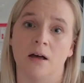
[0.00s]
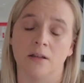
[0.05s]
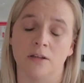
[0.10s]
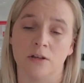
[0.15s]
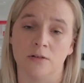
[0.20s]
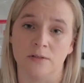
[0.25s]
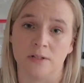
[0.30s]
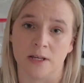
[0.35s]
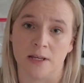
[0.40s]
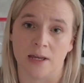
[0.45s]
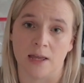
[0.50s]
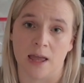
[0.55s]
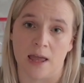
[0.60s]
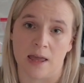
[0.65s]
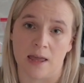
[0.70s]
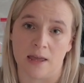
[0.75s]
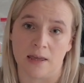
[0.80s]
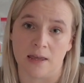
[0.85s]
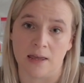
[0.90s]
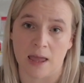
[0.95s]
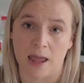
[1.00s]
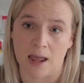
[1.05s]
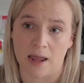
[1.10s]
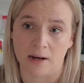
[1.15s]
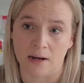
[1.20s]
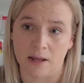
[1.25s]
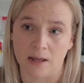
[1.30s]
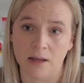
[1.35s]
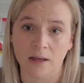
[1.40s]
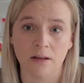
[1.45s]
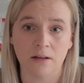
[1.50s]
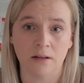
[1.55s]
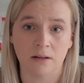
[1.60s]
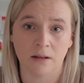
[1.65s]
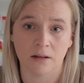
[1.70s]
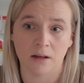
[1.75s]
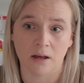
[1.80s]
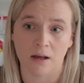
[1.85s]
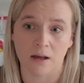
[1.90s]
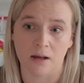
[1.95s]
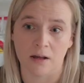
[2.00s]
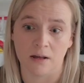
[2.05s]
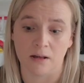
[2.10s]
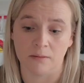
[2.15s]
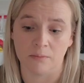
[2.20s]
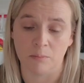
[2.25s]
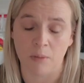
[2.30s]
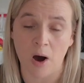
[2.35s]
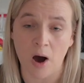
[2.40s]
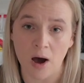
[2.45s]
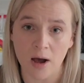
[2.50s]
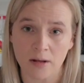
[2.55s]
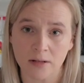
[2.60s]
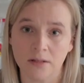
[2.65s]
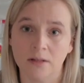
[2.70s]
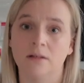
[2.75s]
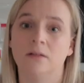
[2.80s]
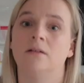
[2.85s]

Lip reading: using a canning pot,